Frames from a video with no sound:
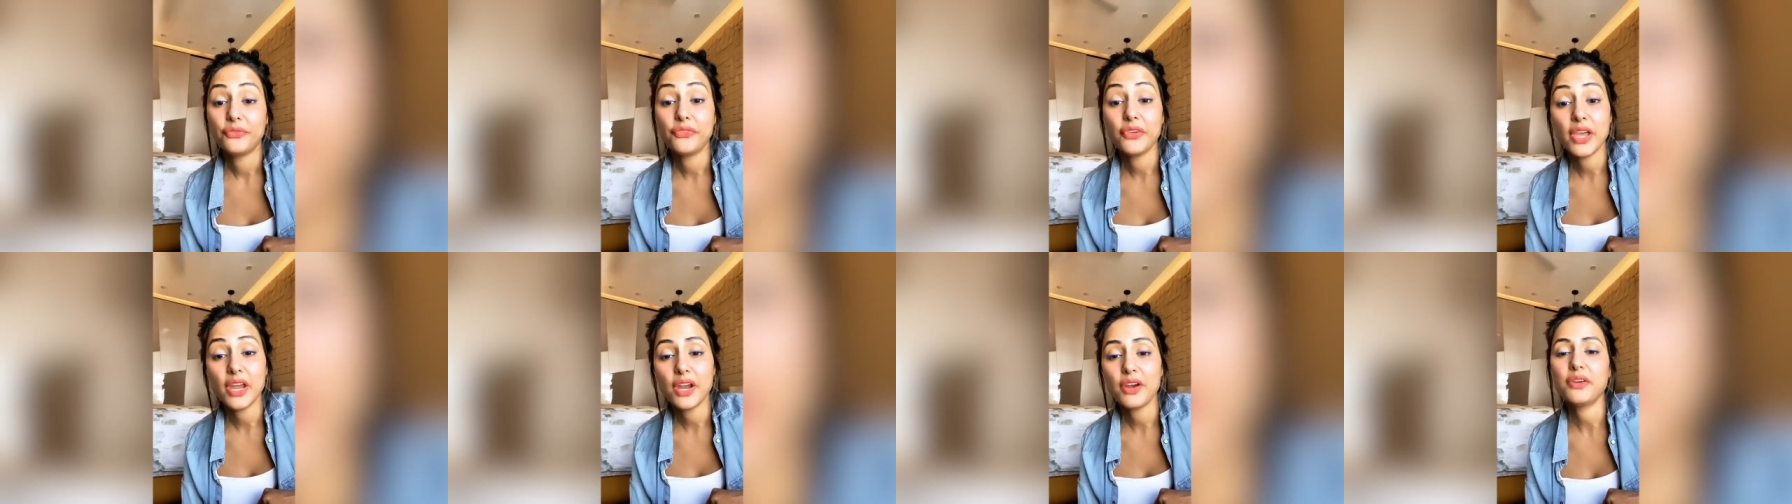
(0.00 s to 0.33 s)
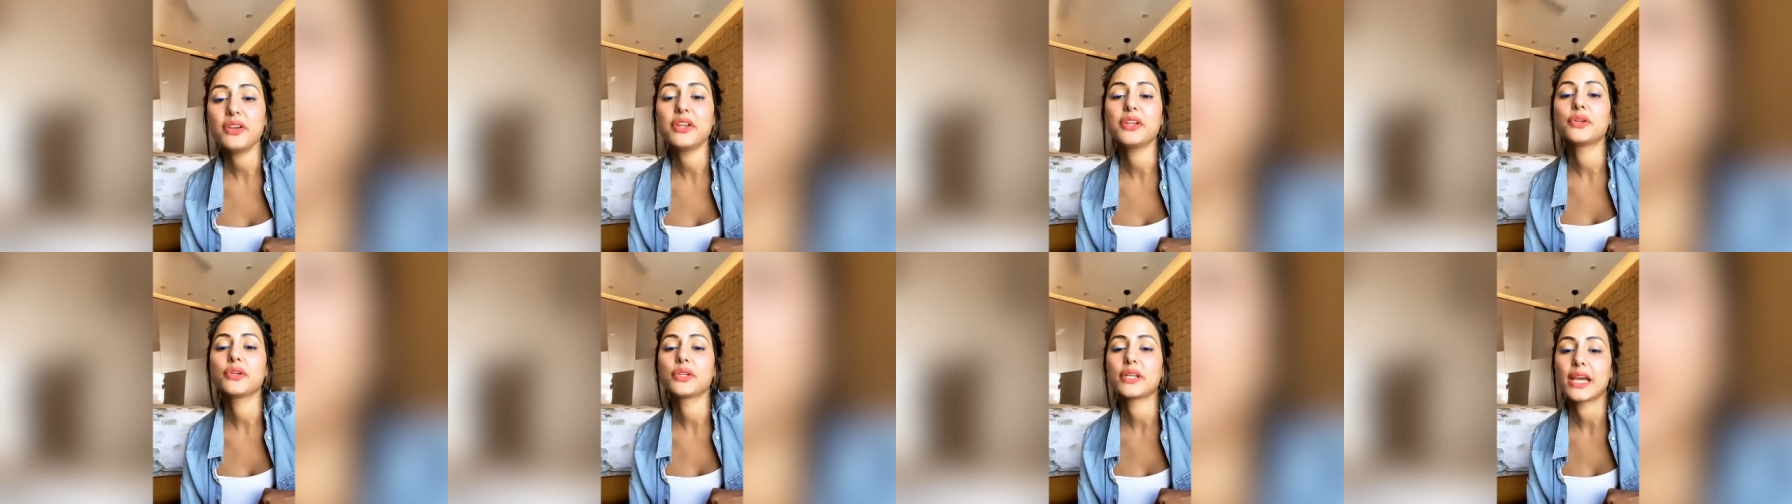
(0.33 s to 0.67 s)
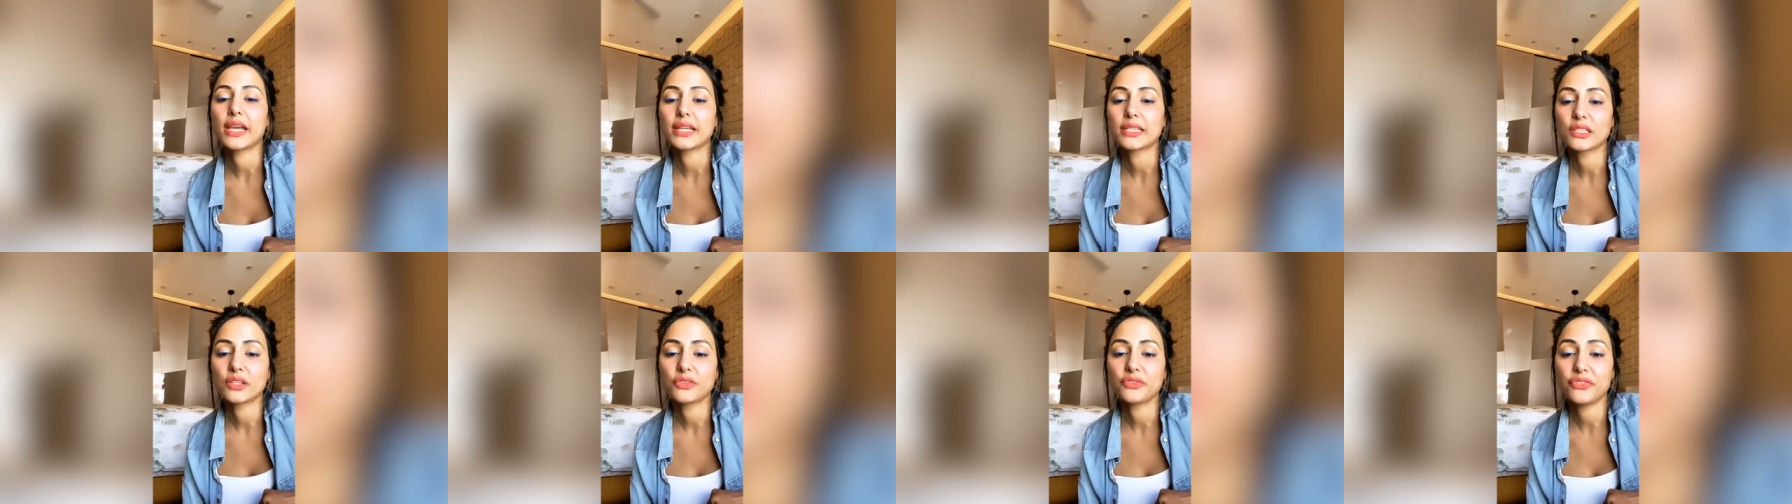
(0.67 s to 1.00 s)
Very
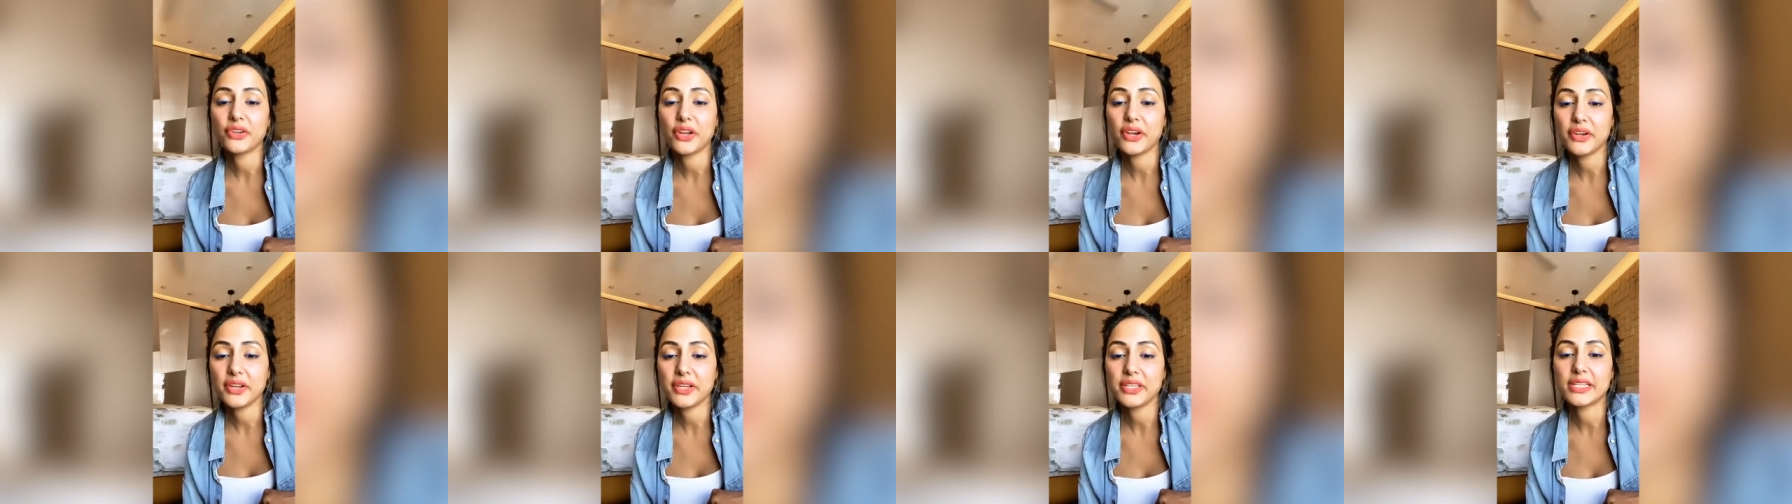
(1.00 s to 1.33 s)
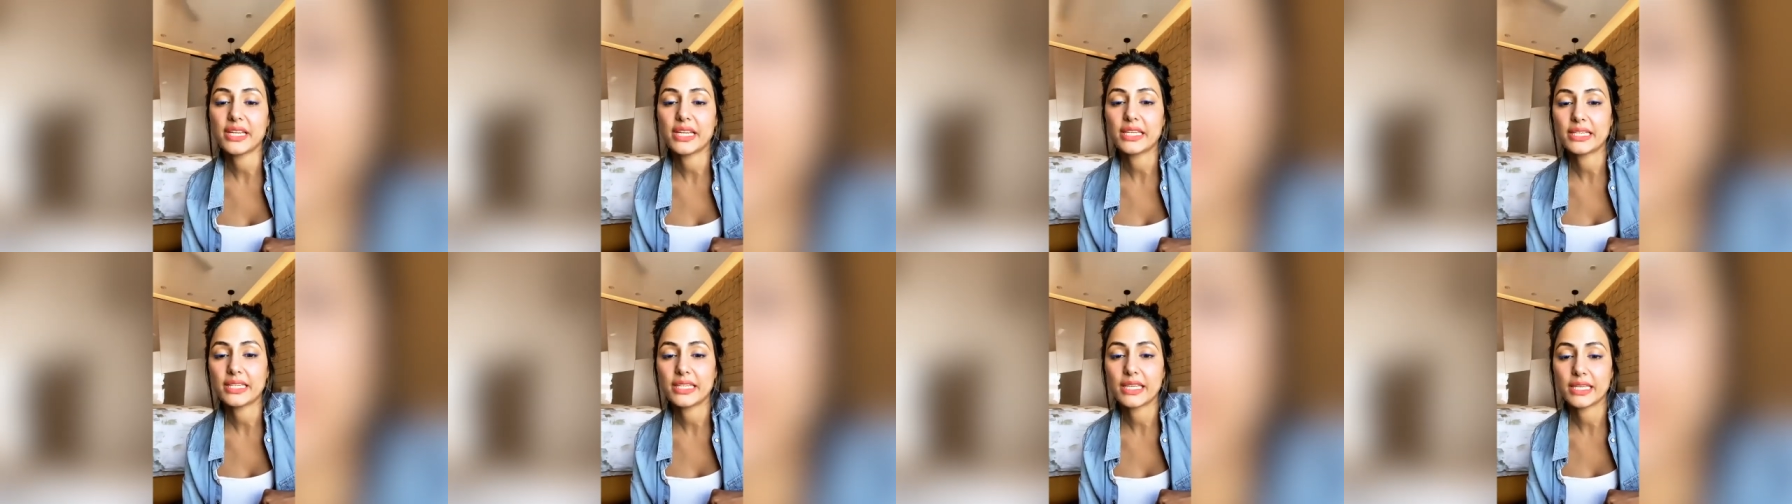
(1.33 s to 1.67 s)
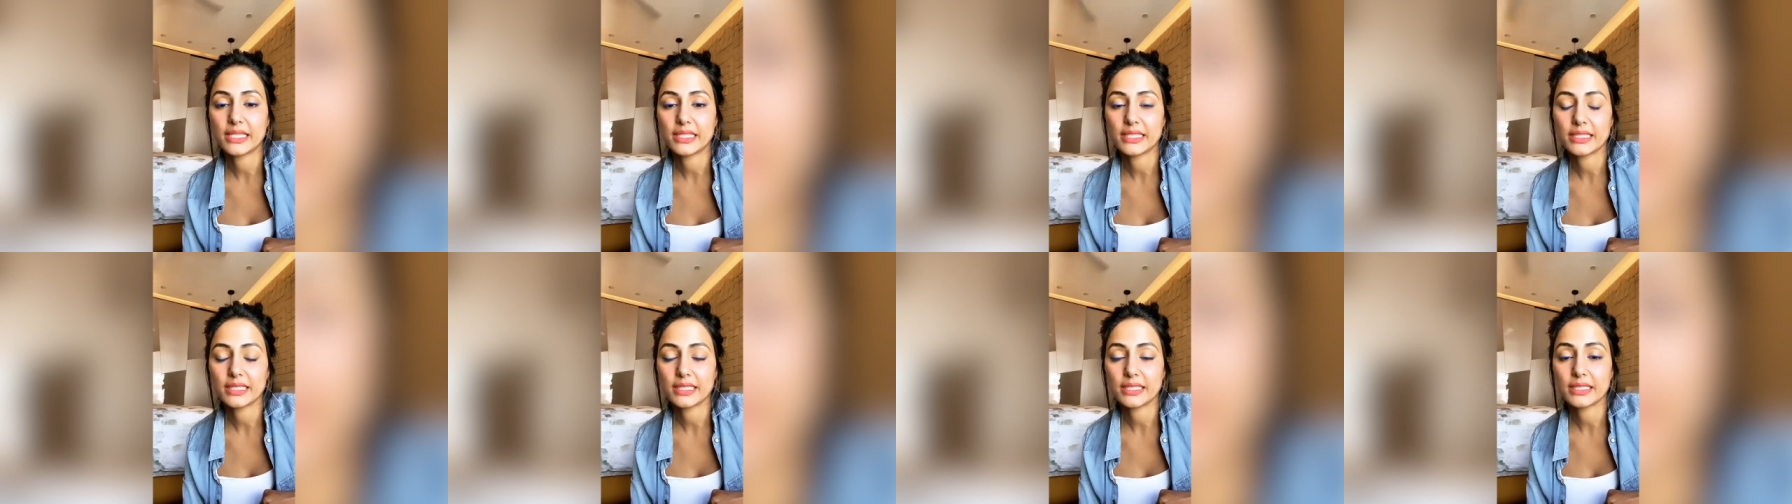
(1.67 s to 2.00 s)
good actor. Very
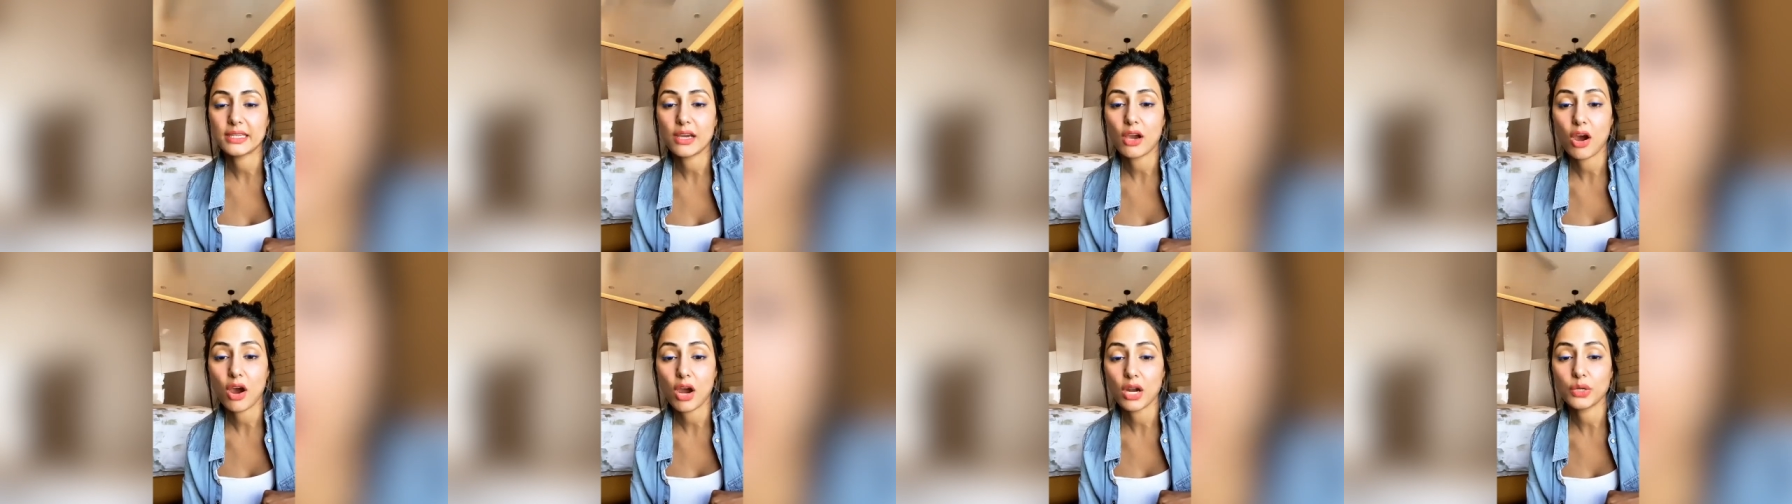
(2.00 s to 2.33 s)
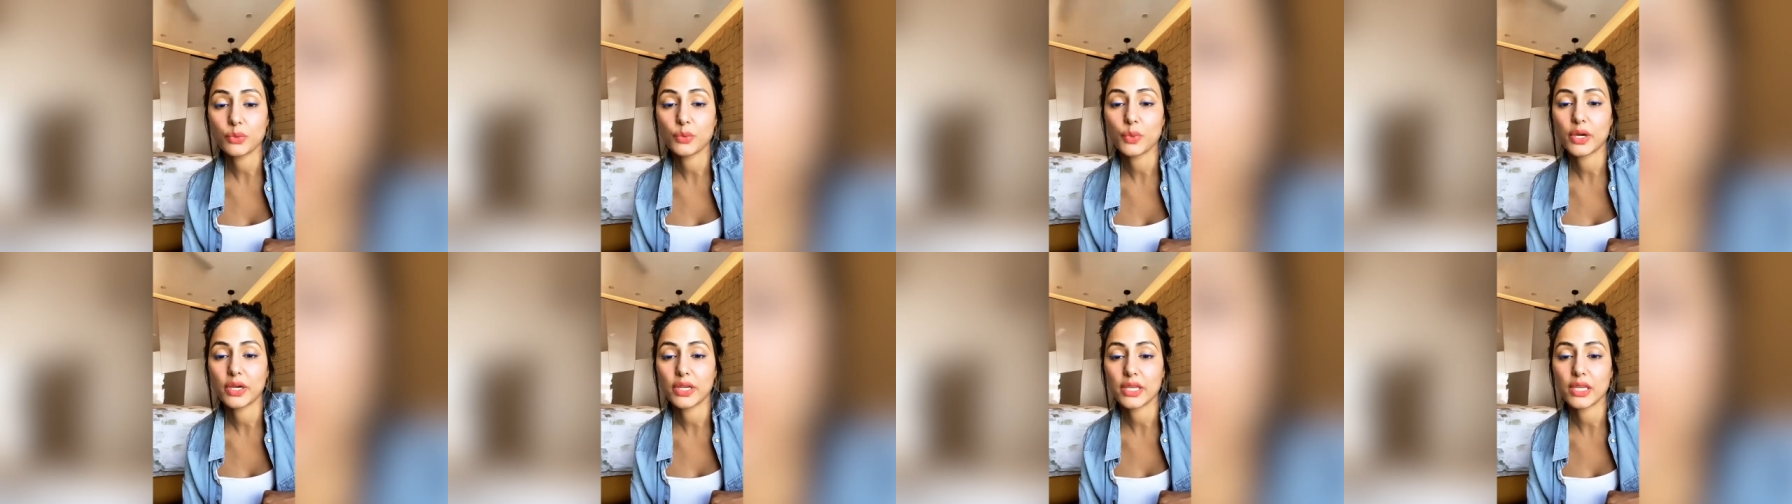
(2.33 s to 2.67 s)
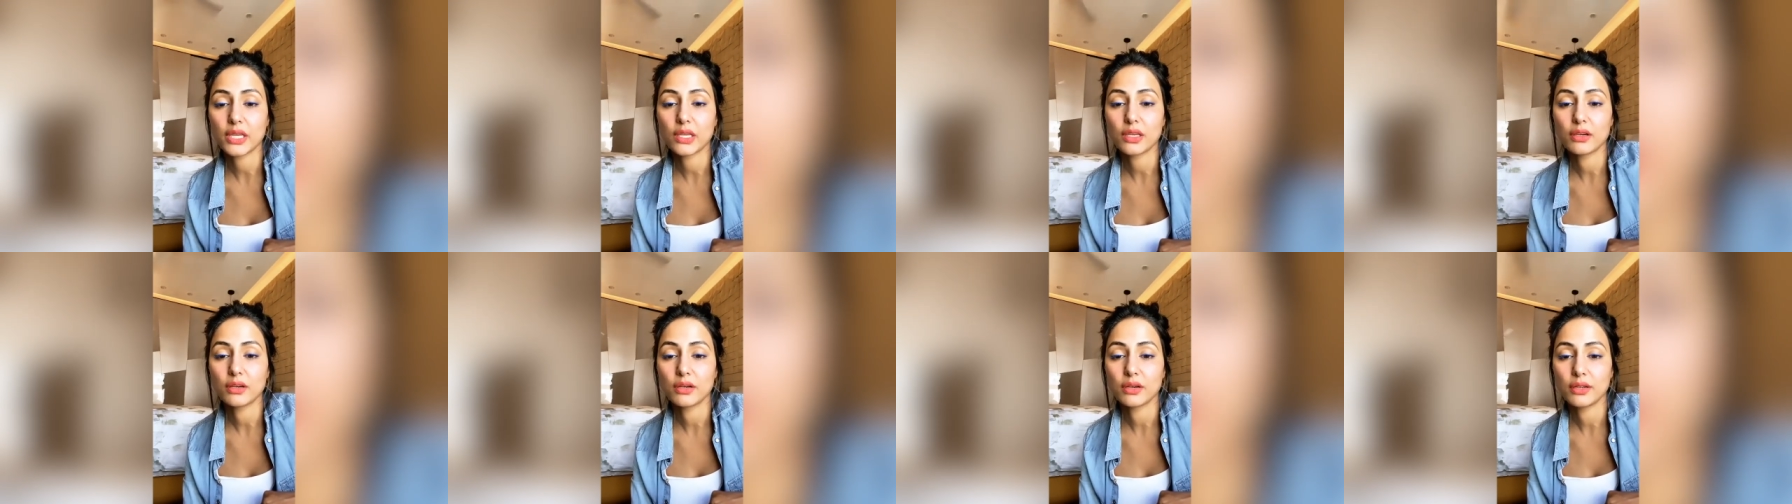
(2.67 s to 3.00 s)
dedicated,
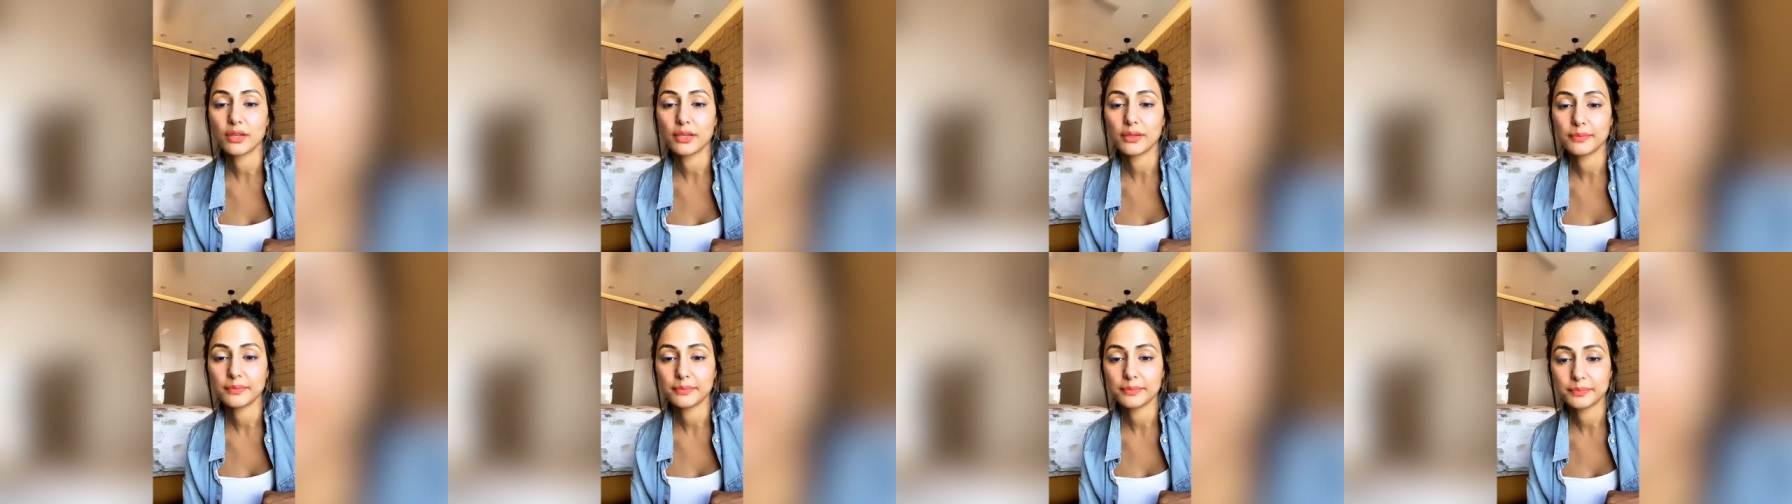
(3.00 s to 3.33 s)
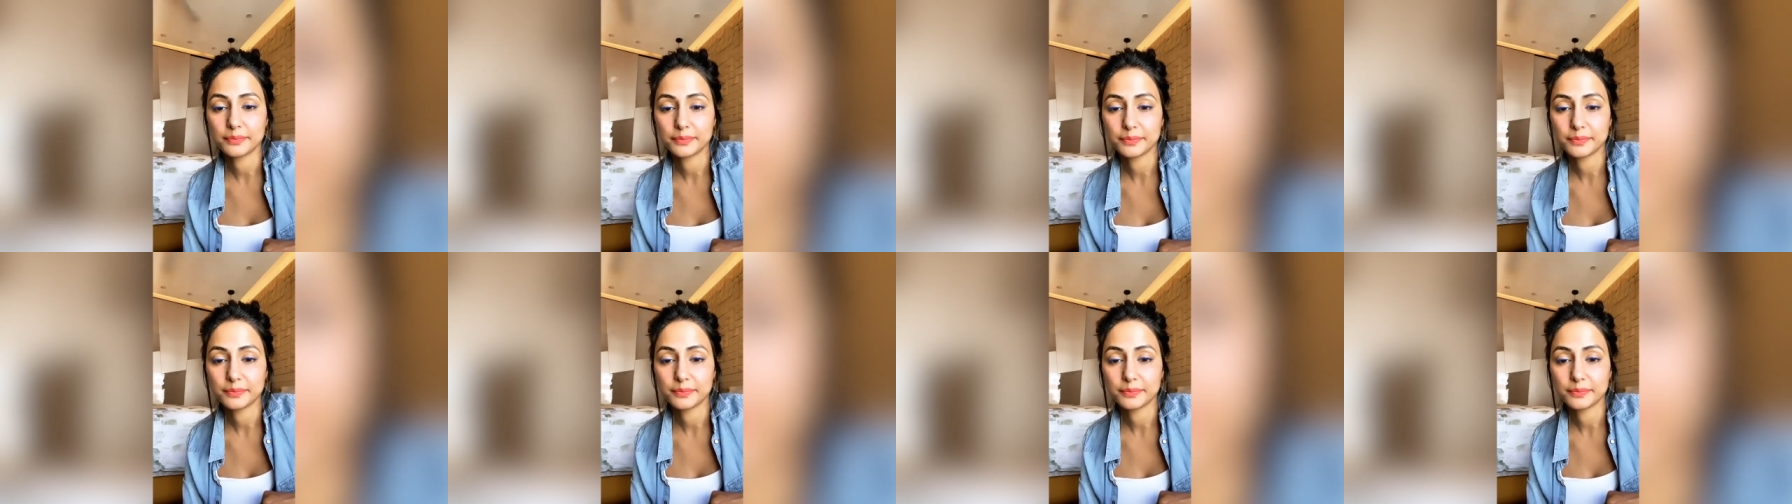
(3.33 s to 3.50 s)
hardworking girl.